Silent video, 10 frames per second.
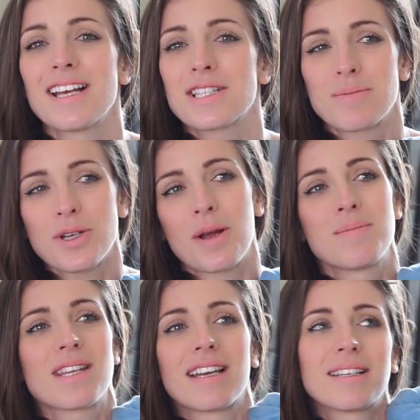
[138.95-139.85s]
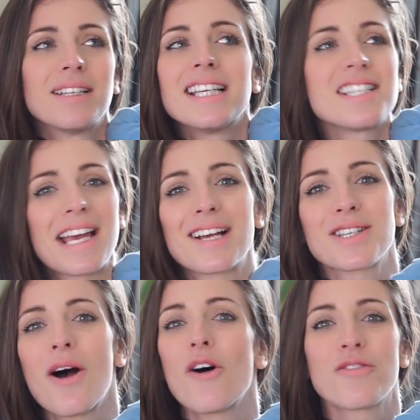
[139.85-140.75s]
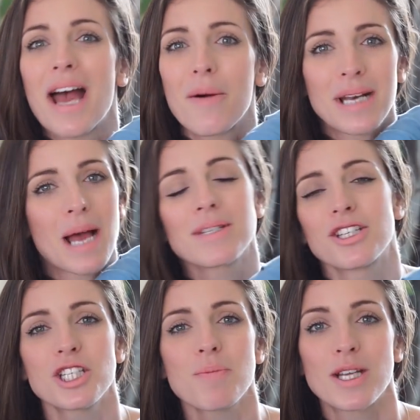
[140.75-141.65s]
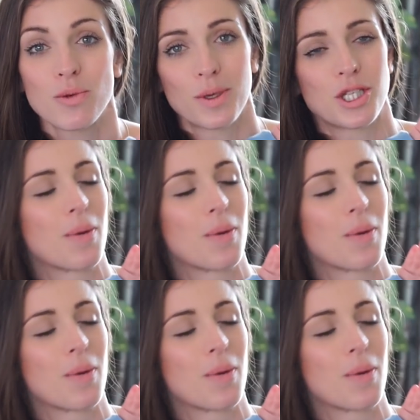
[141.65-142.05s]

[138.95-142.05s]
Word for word: Sometimes like 6 half-an-hour naps. It just depends what we're